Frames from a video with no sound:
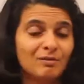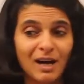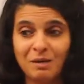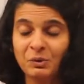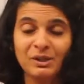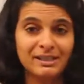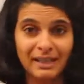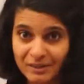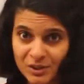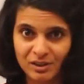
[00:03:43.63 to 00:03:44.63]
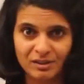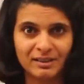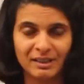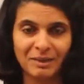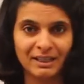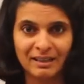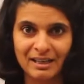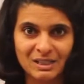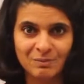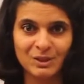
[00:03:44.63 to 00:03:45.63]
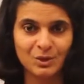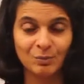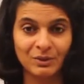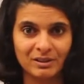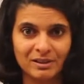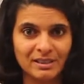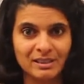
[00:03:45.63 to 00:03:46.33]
far more intelligent than my classmates or peers,